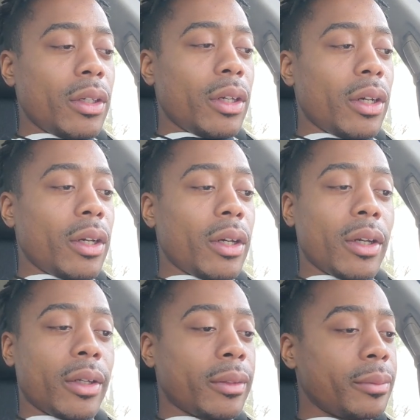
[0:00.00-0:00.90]

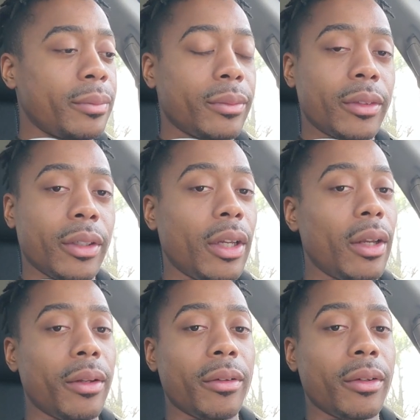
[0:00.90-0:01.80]

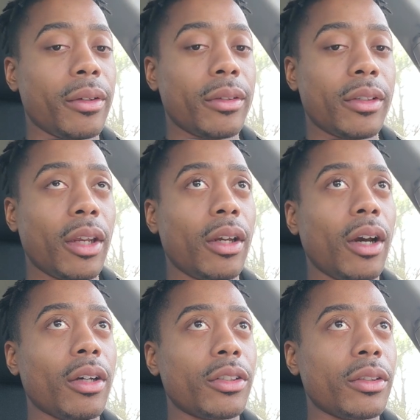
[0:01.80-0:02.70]
Again, take
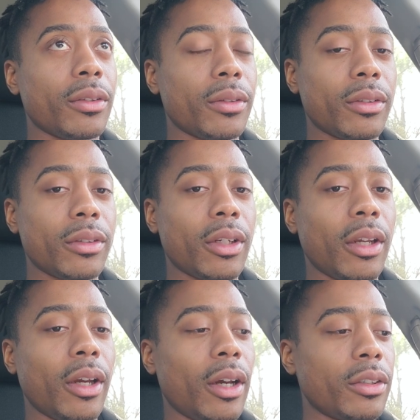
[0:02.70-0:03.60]
caution.
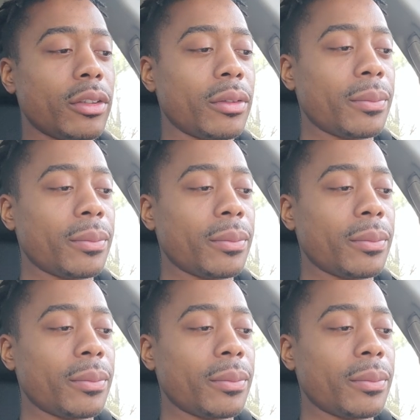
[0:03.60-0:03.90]
Take caution.